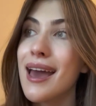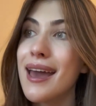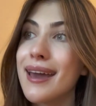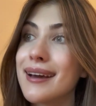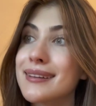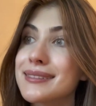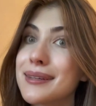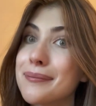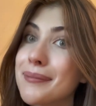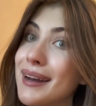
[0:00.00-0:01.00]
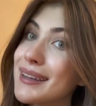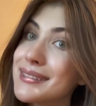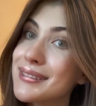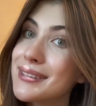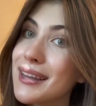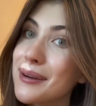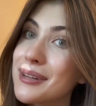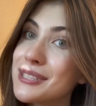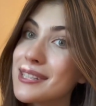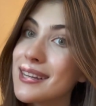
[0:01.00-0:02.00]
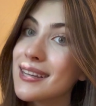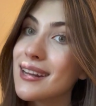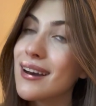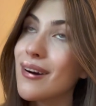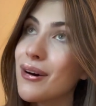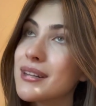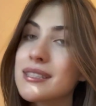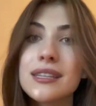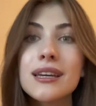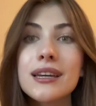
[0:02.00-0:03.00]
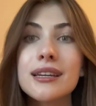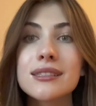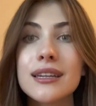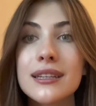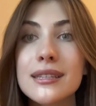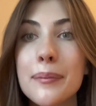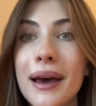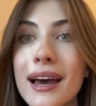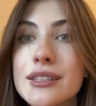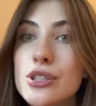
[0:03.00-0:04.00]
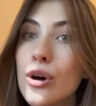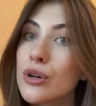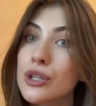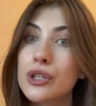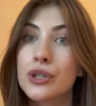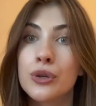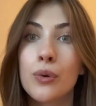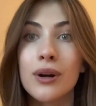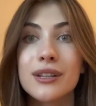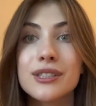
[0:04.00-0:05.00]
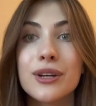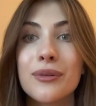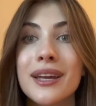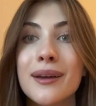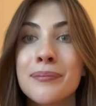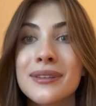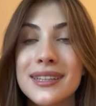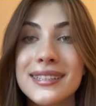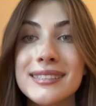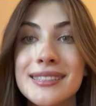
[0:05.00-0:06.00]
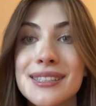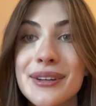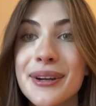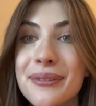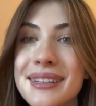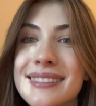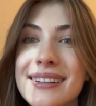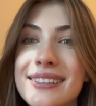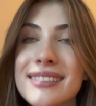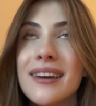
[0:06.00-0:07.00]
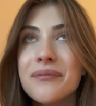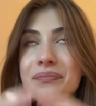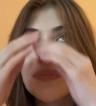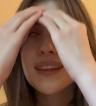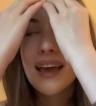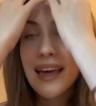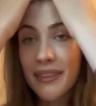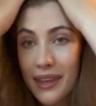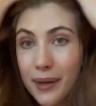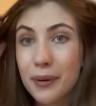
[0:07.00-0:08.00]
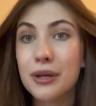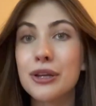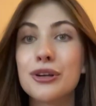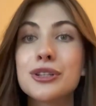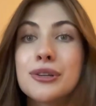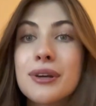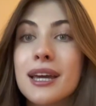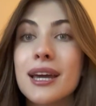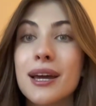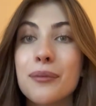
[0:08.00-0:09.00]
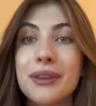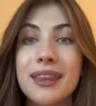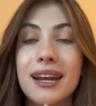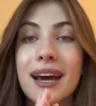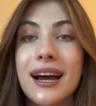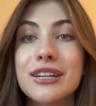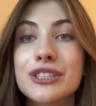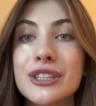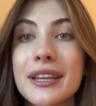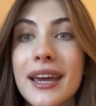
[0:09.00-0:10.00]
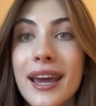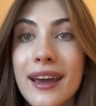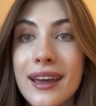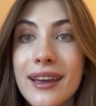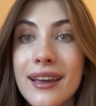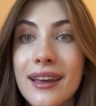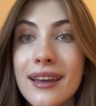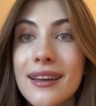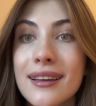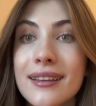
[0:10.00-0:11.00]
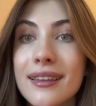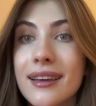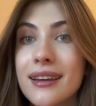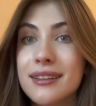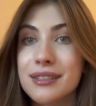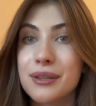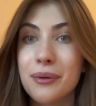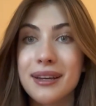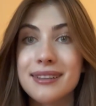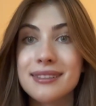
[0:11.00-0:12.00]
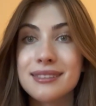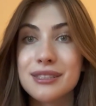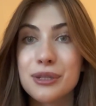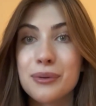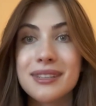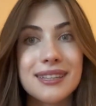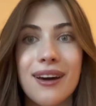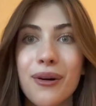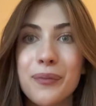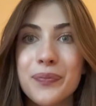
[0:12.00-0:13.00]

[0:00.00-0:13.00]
And my answer to that question, honestly, is it depends on your degree. Please do your research and think about your degree and what that actually is going to entail.